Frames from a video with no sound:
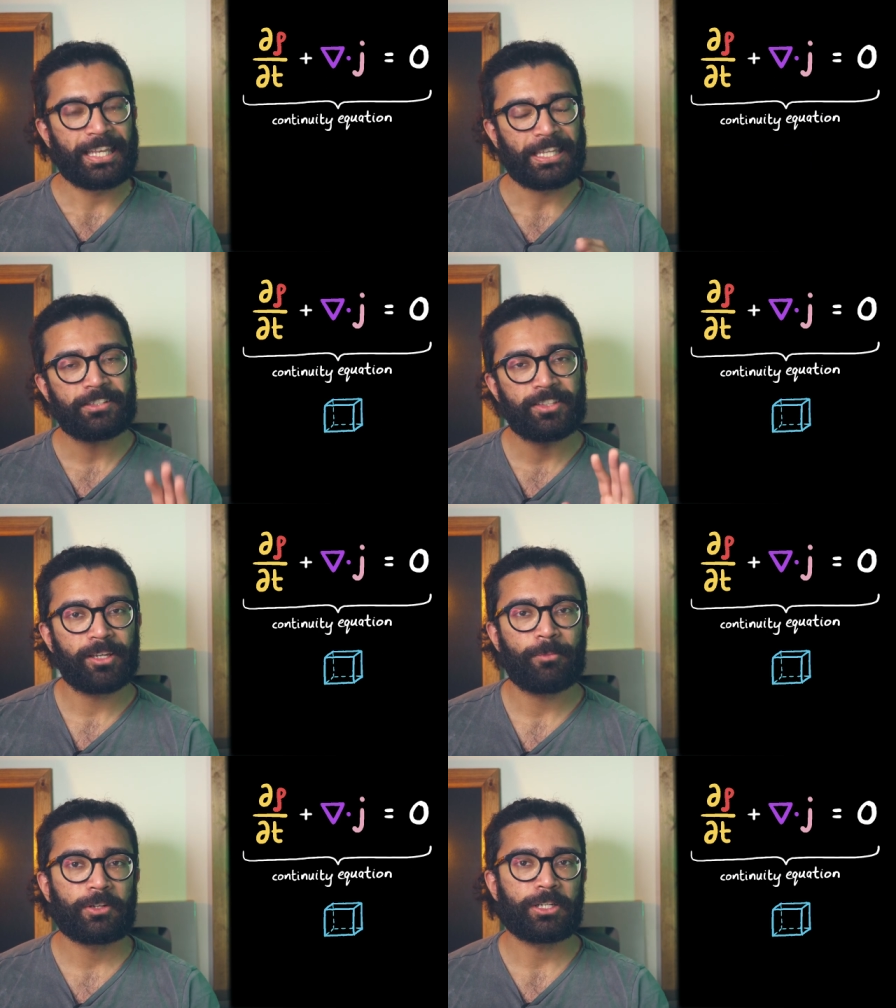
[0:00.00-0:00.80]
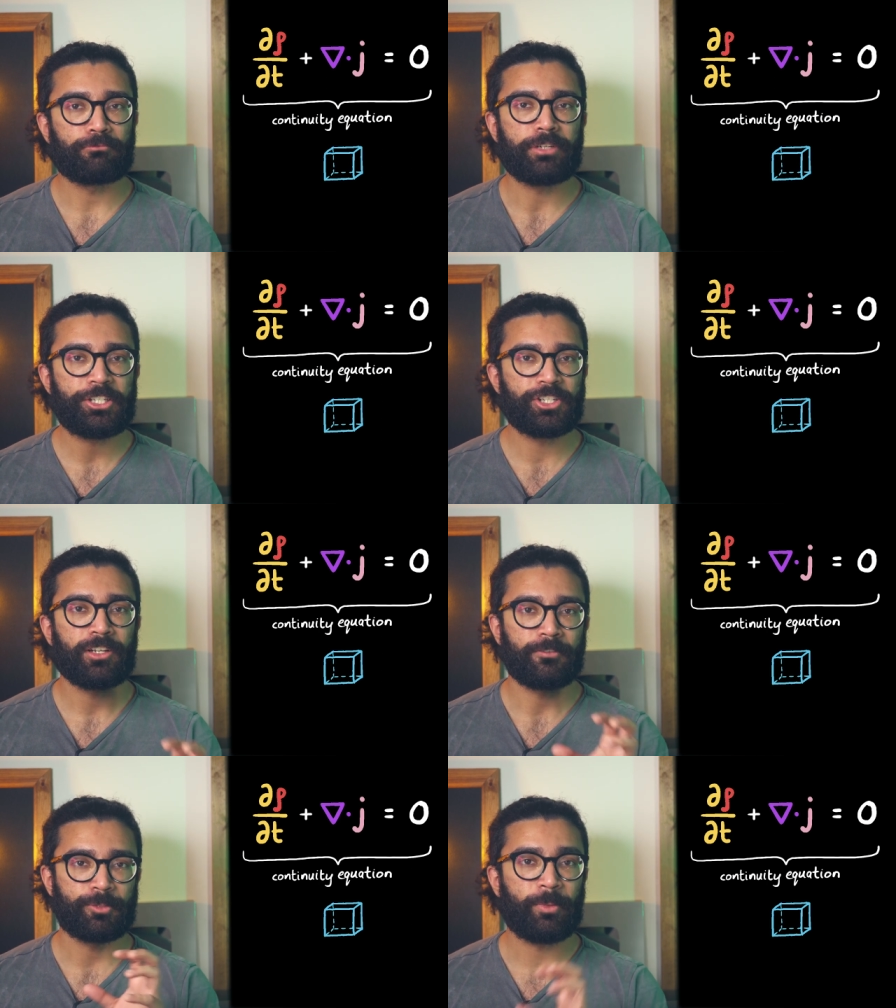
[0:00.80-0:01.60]
Let's think about a region
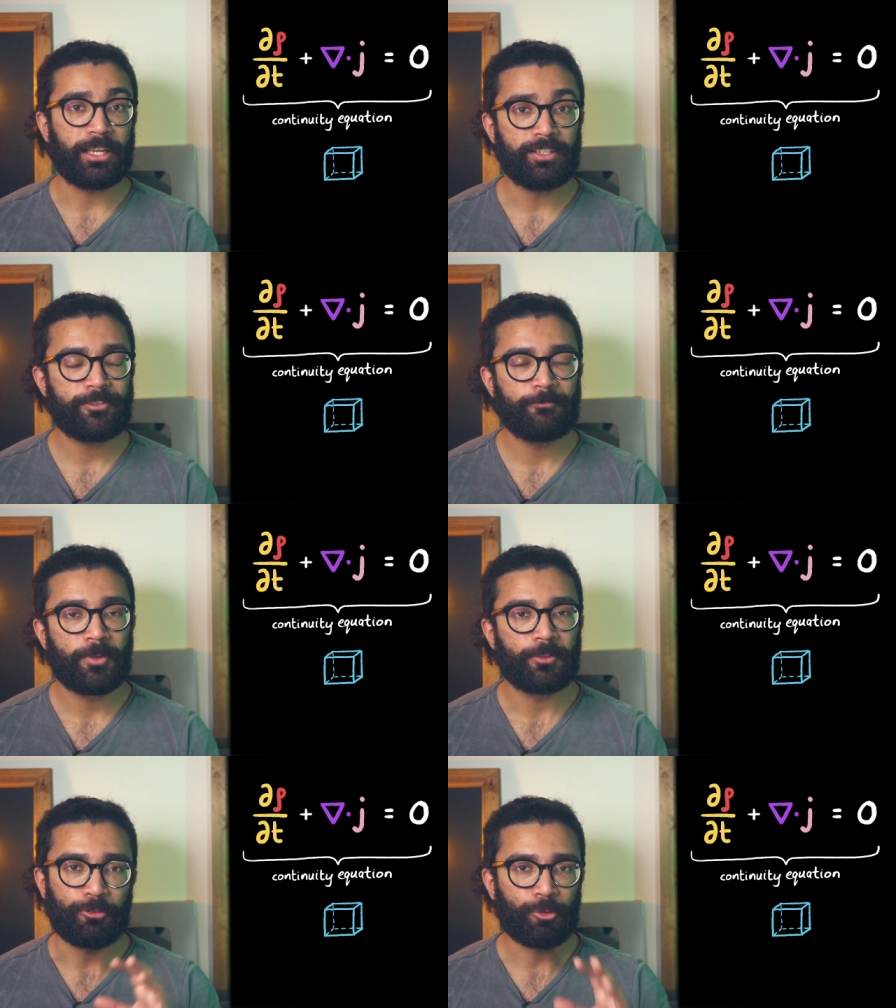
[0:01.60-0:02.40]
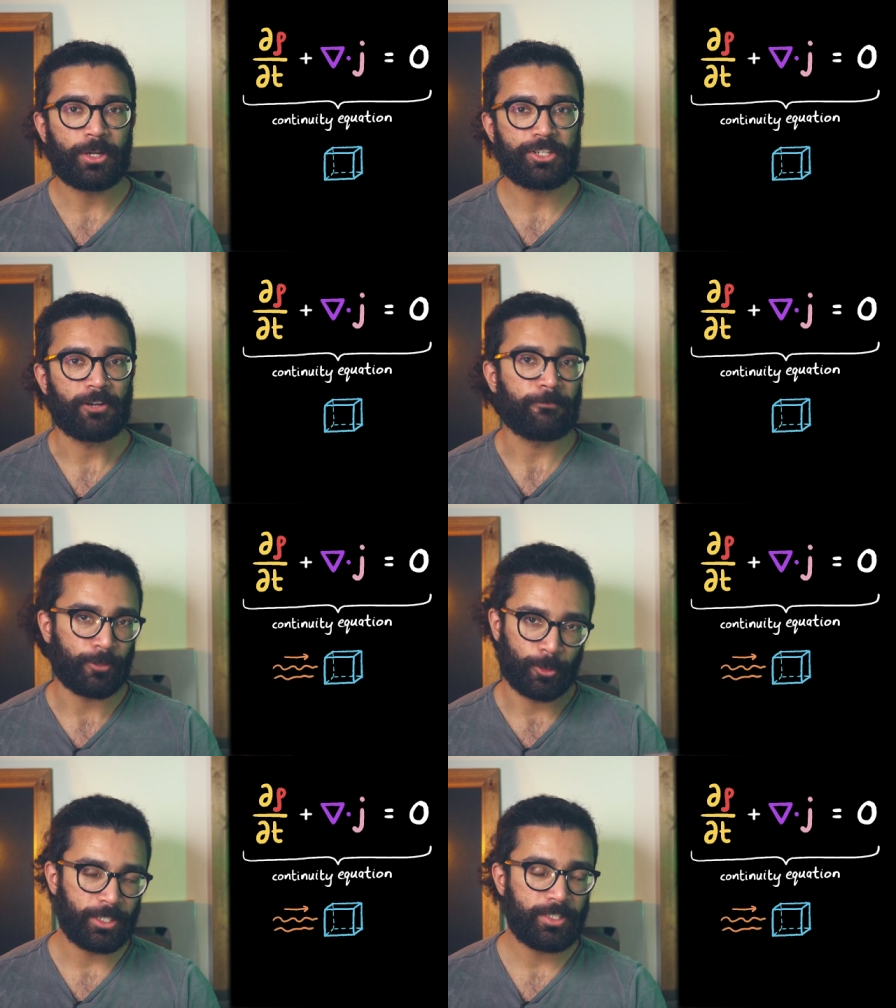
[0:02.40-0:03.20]
of space through which a
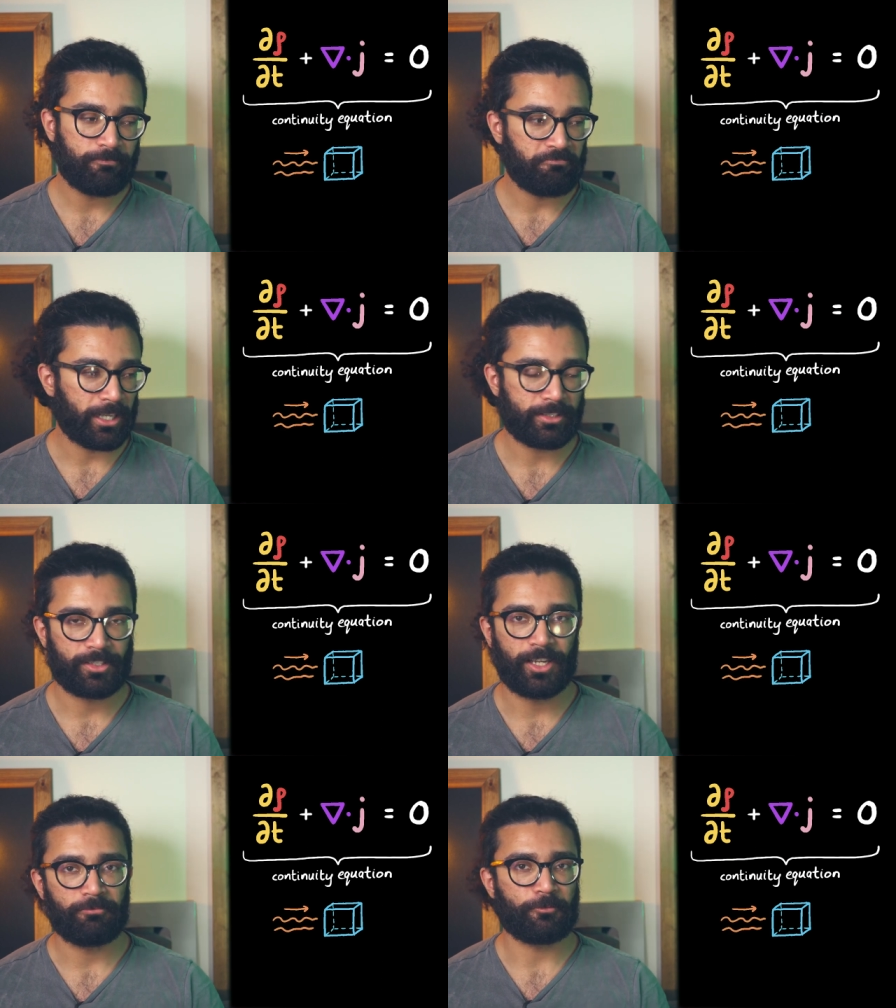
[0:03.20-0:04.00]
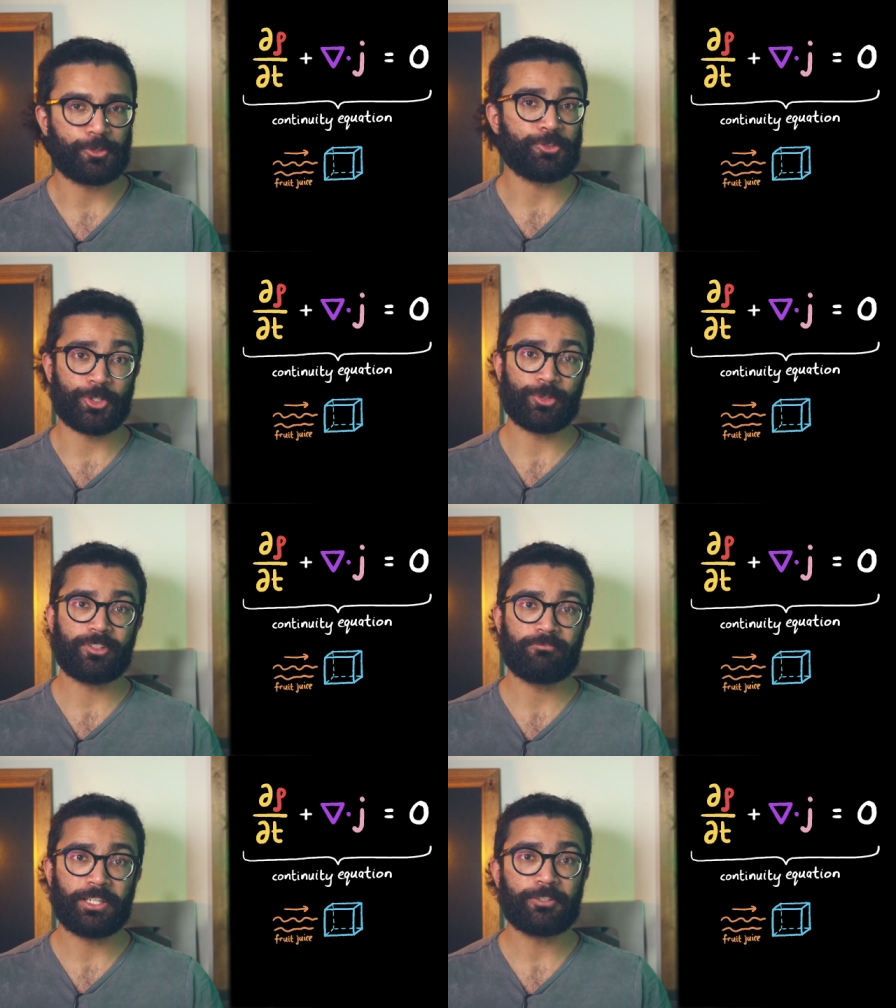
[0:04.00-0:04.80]
fluid, let's say fruit
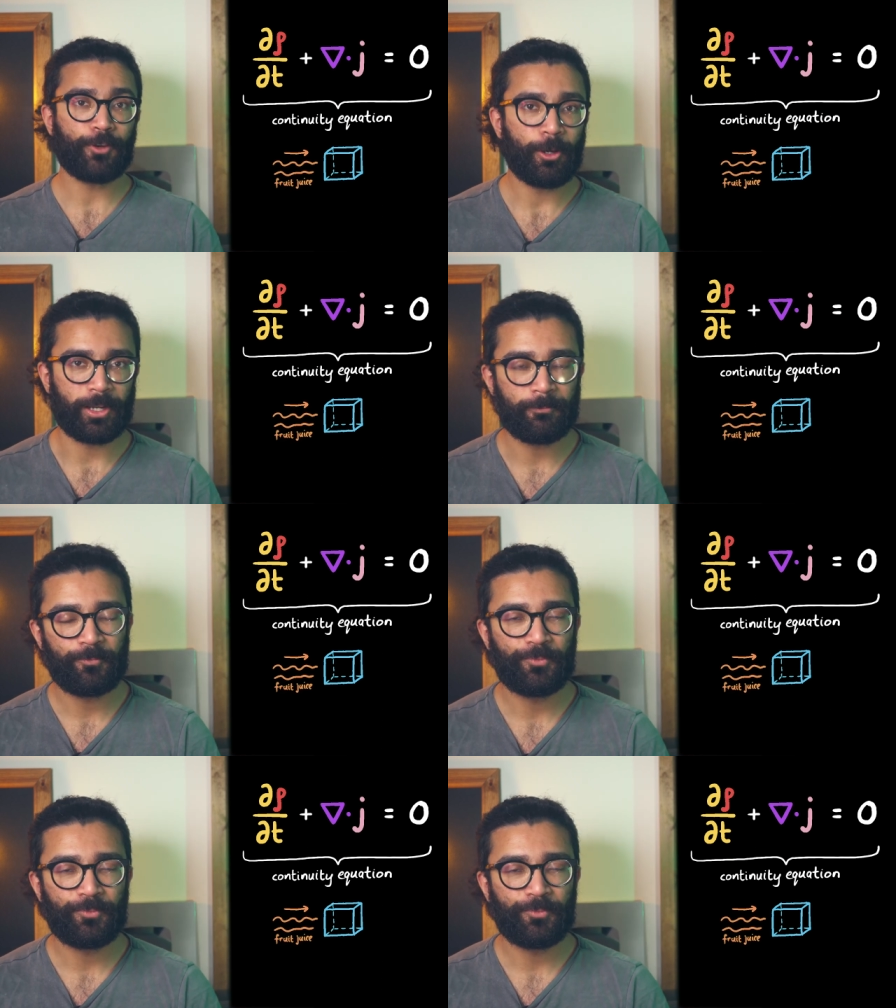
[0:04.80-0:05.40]
juice, is flowing.